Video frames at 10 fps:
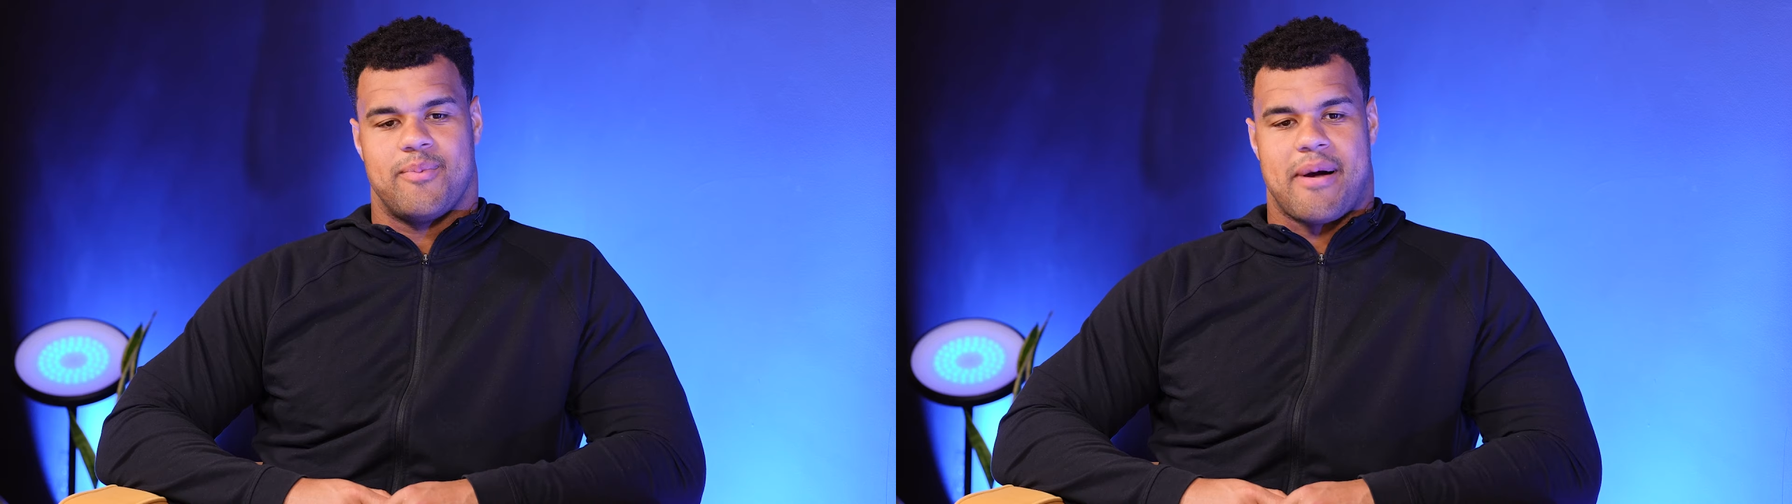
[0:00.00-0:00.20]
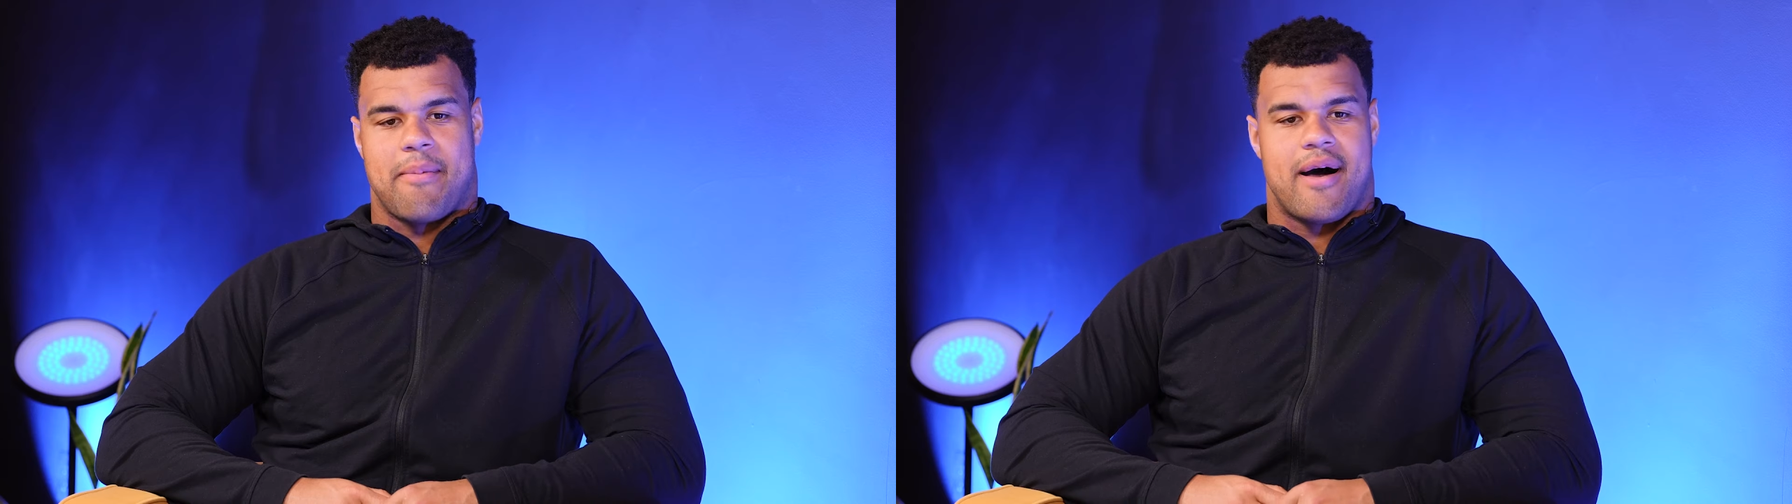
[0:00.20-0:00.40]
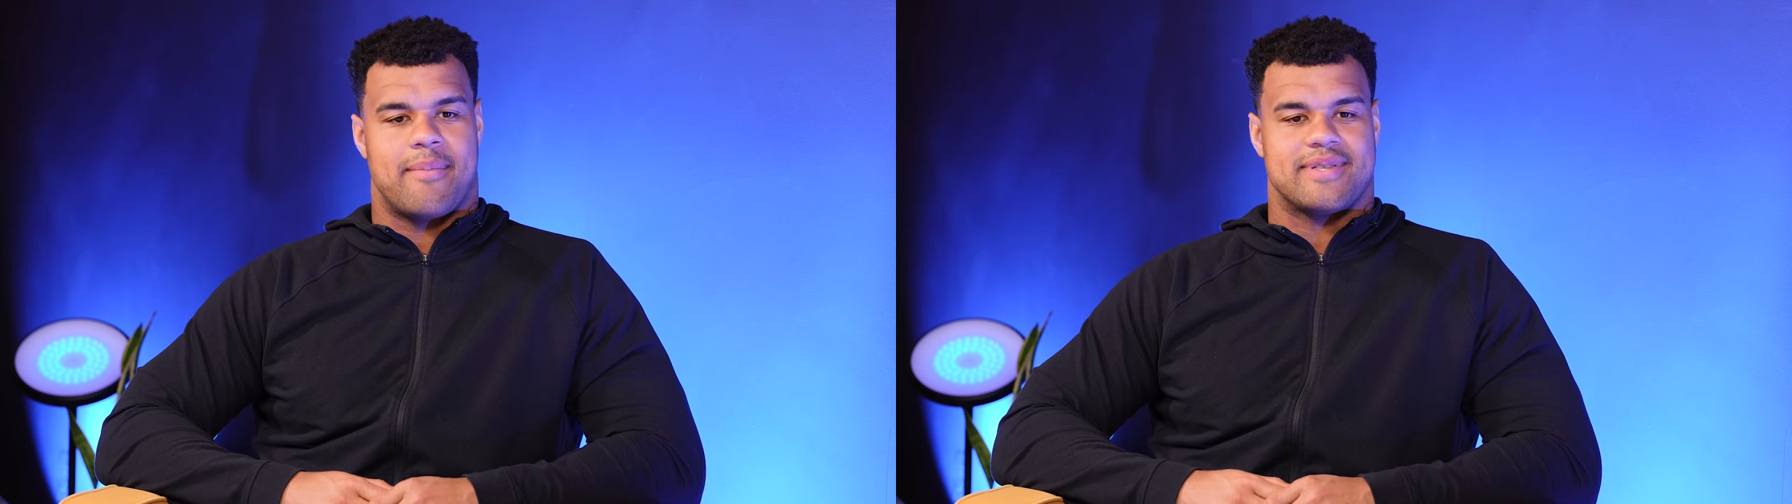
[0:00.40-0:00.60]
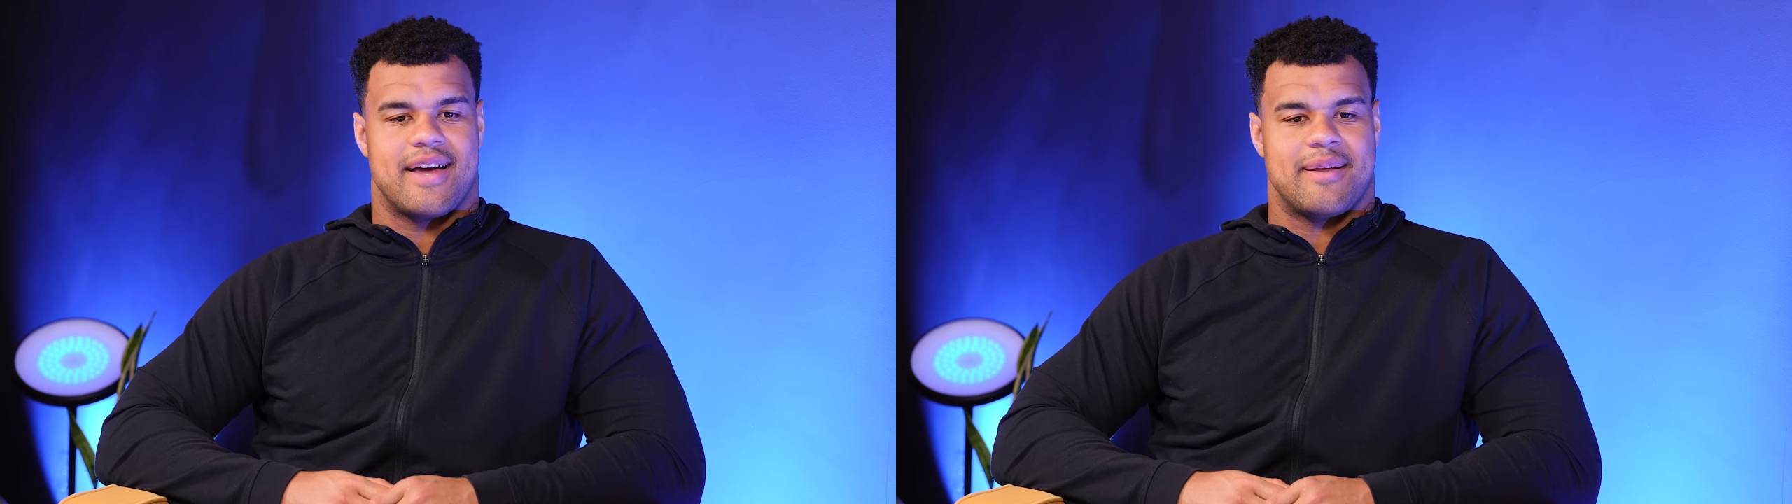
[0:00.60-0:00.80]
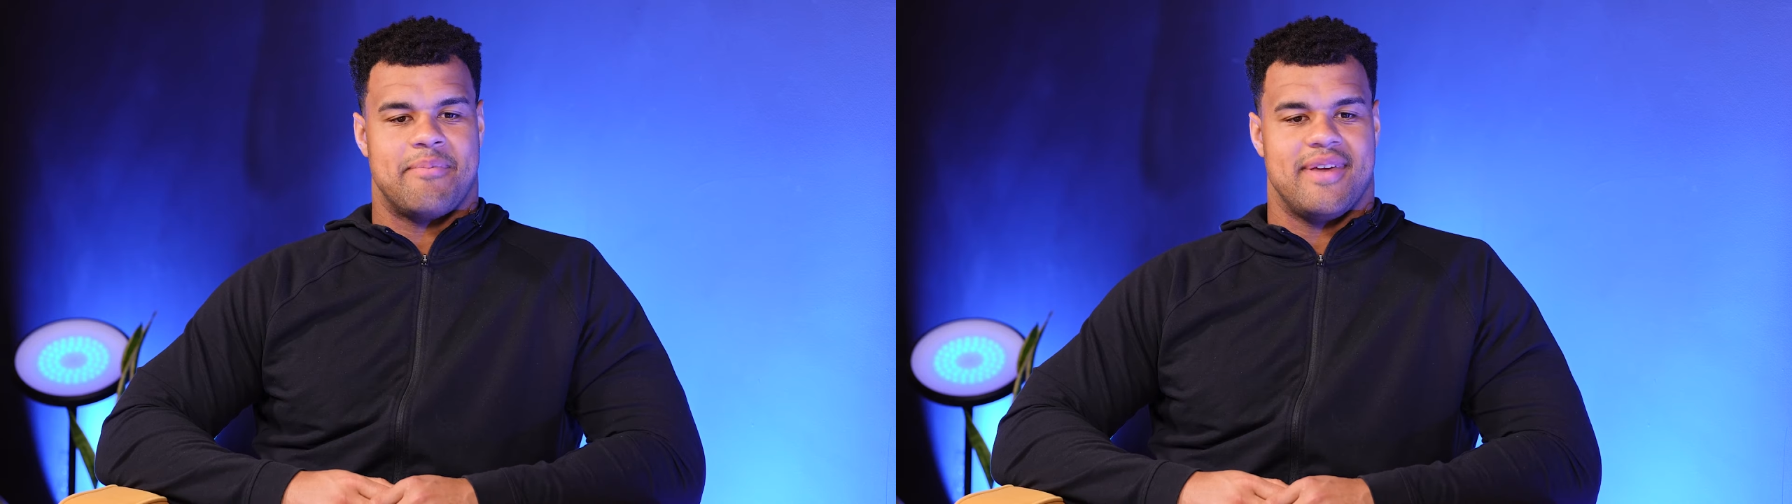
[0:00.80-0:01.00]
my mom has
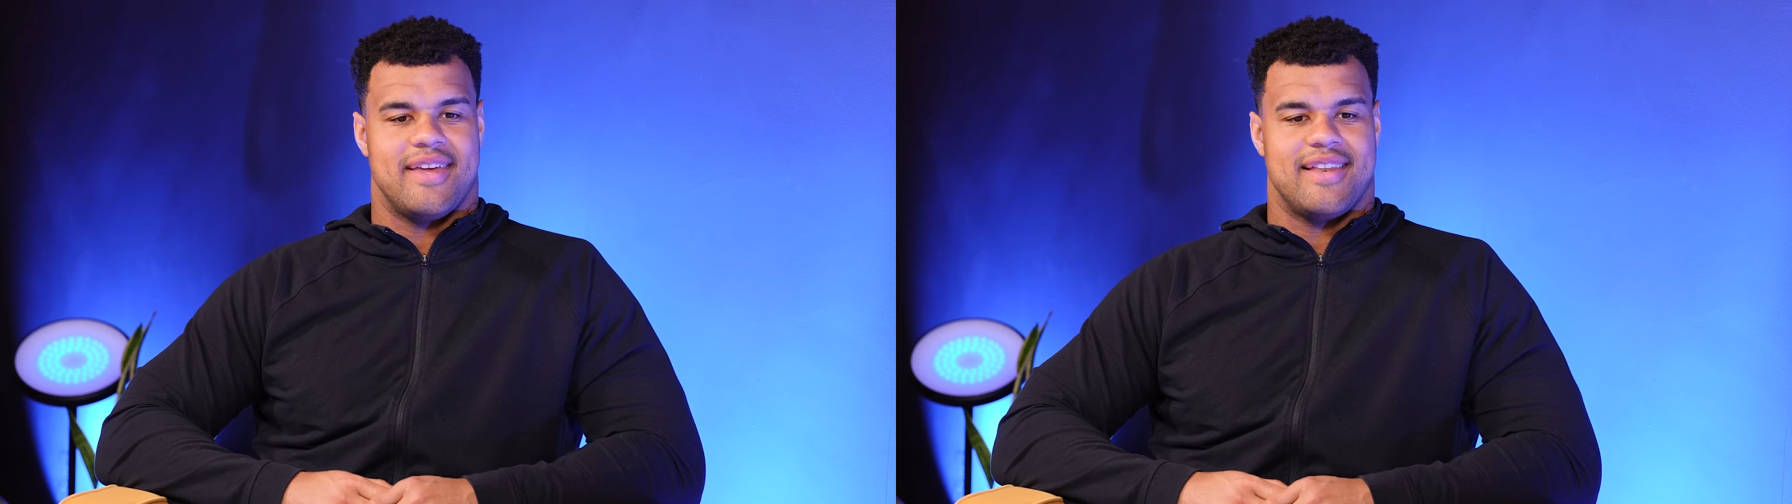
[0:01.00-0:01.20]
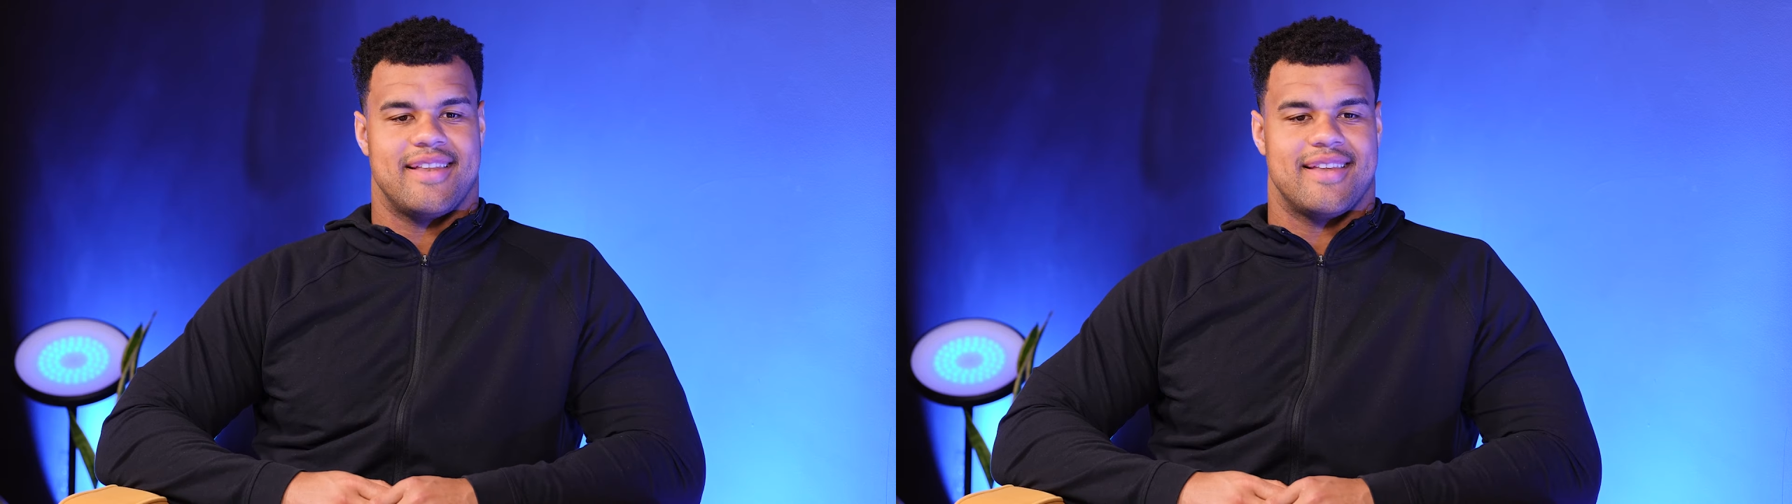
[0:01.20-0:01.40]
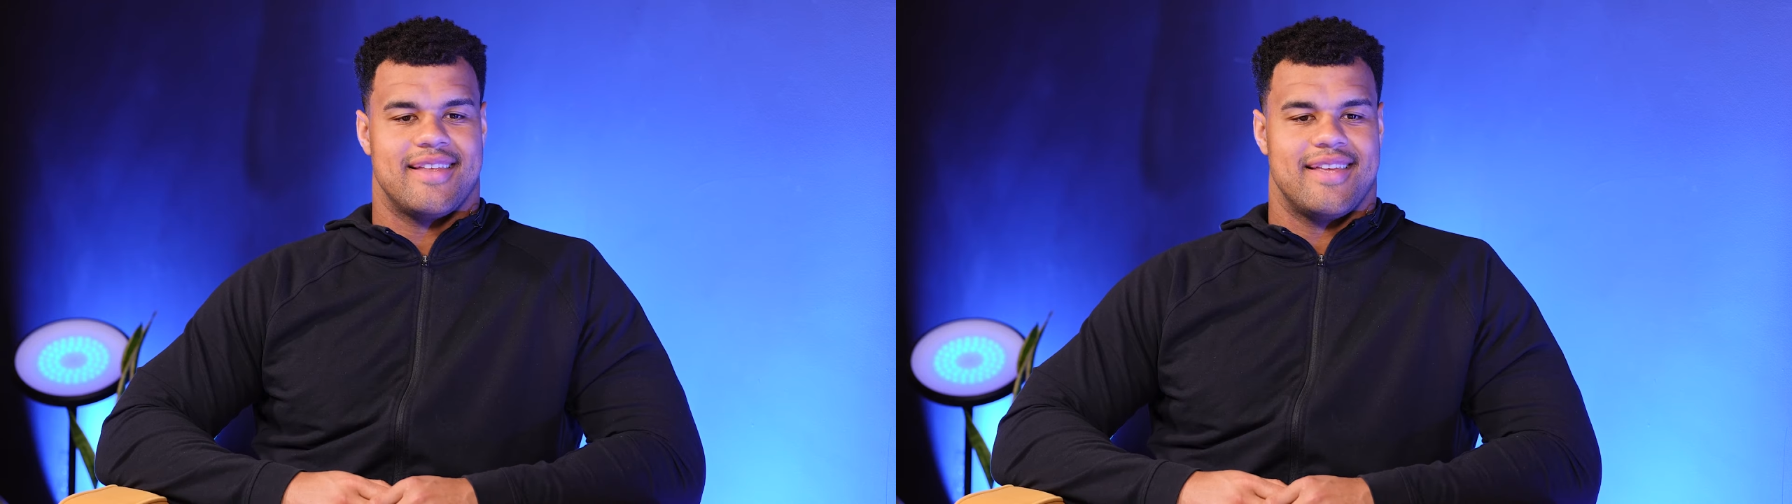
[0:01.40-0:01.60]
kind of been